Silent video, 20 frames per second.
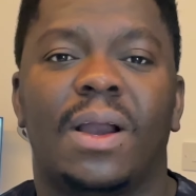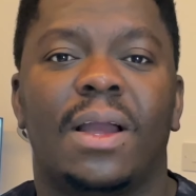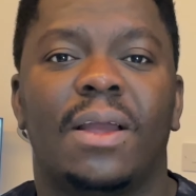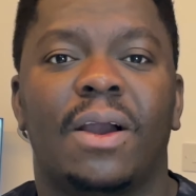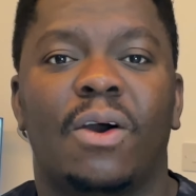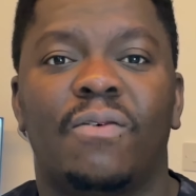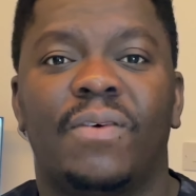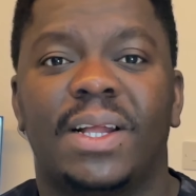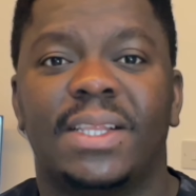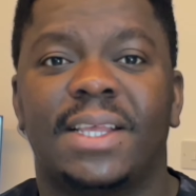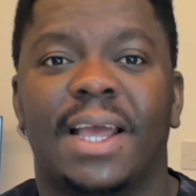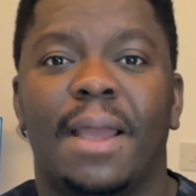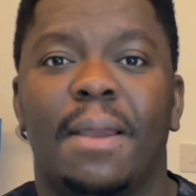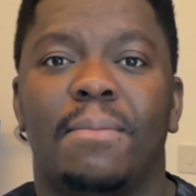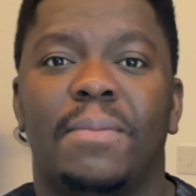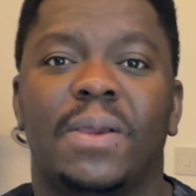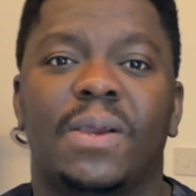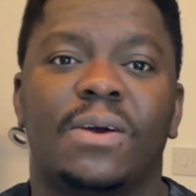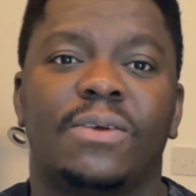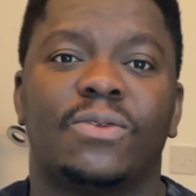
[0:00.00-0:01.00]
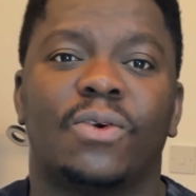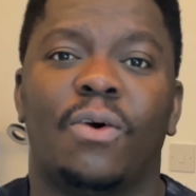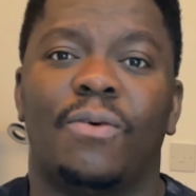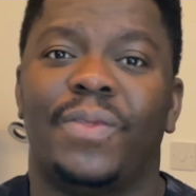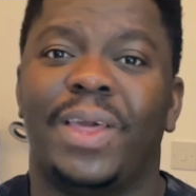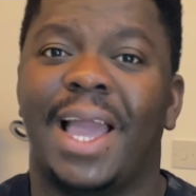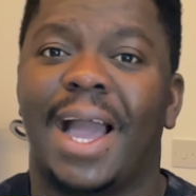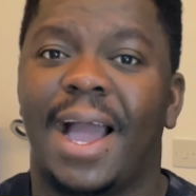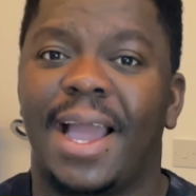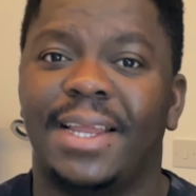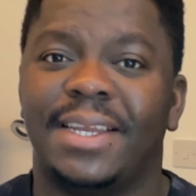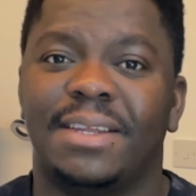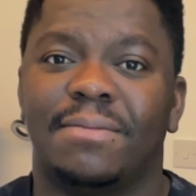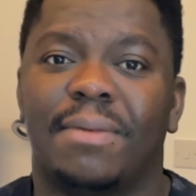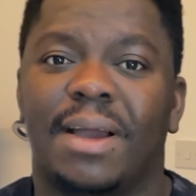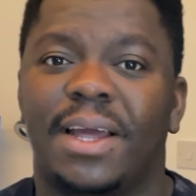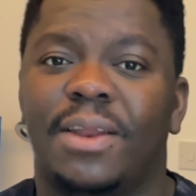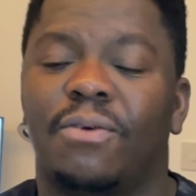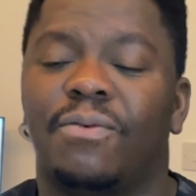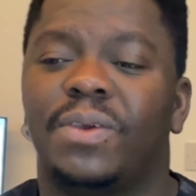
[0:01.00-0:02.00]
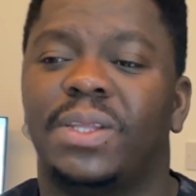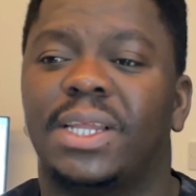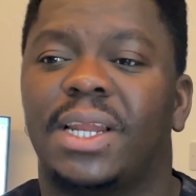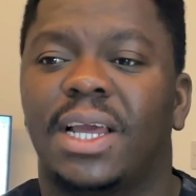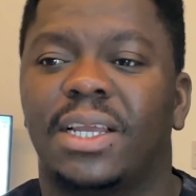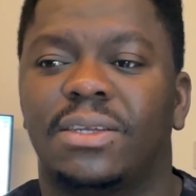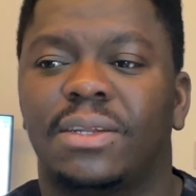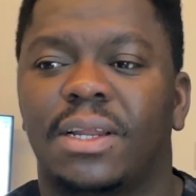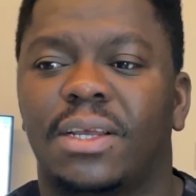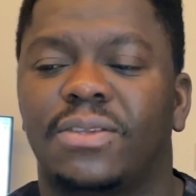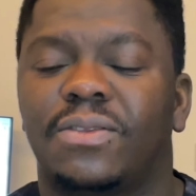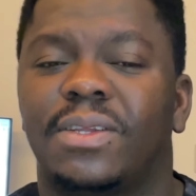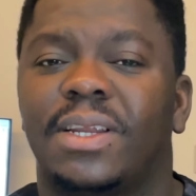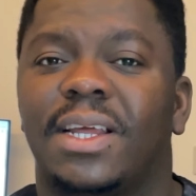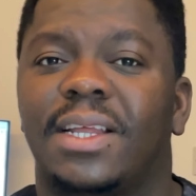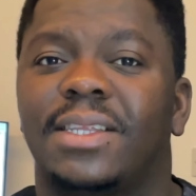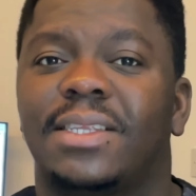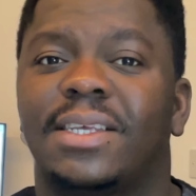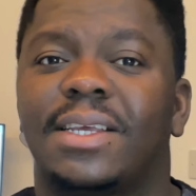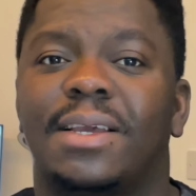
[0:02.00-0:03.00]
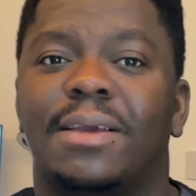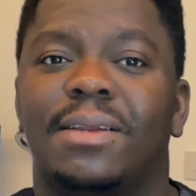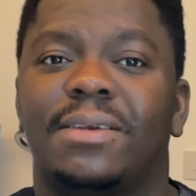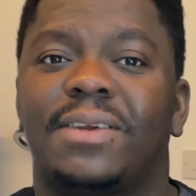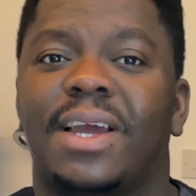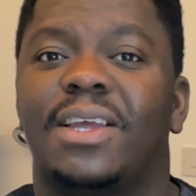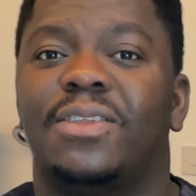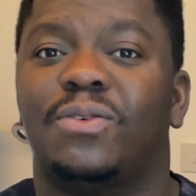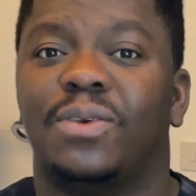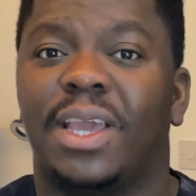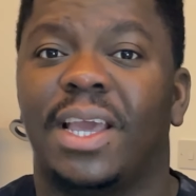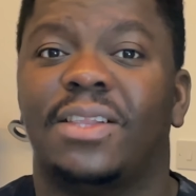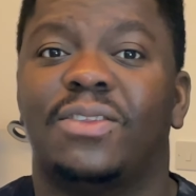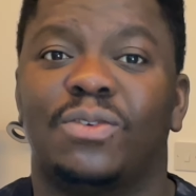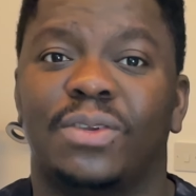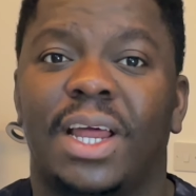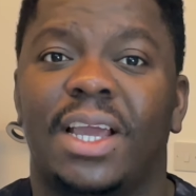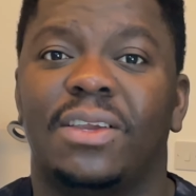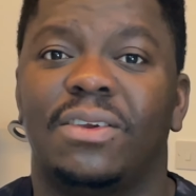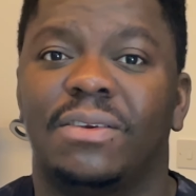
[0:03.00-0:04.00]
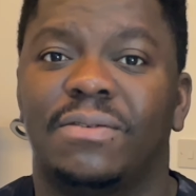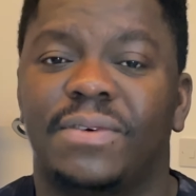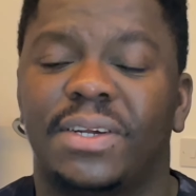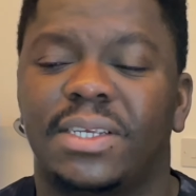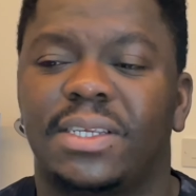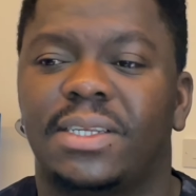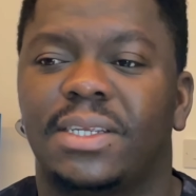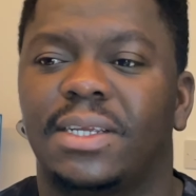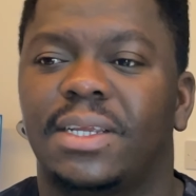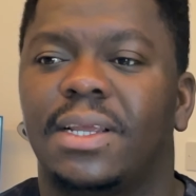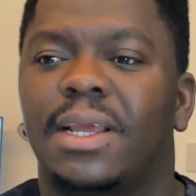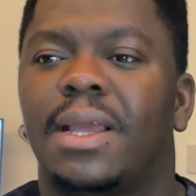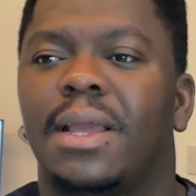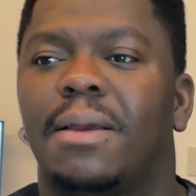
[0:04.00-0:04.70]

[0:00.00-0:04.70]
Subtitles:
over time, because of the high demand of international students trying to get to that university,